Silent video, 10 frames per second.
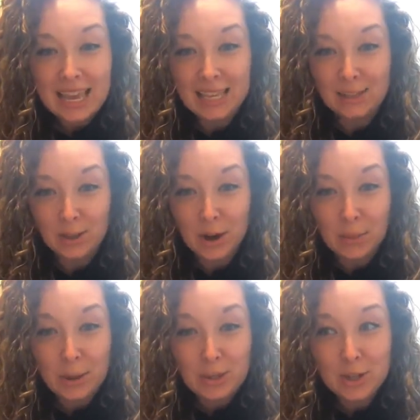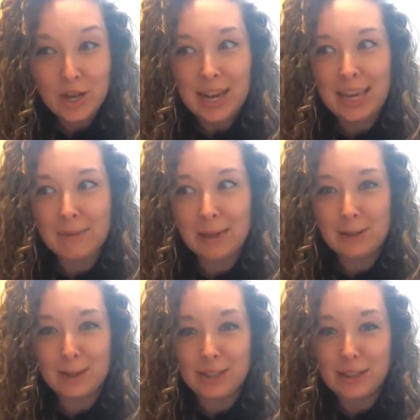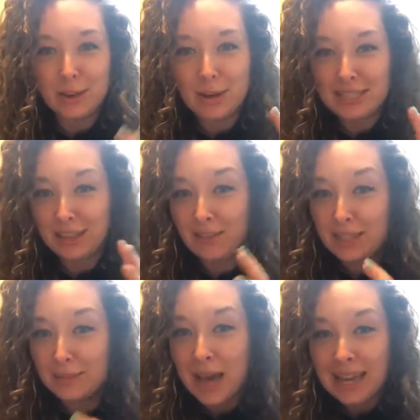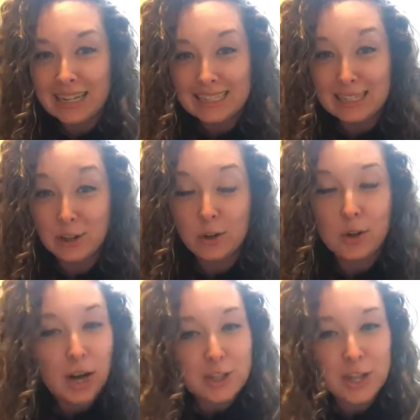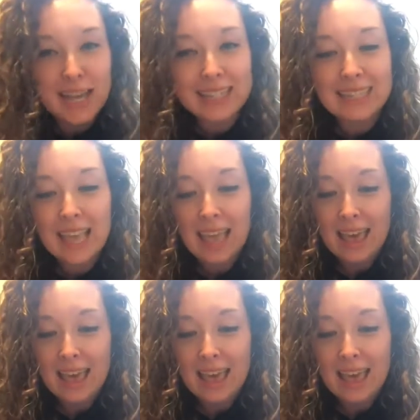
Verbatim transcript: He took our picture. He made sure that the crazy fans behind us didn't crush us.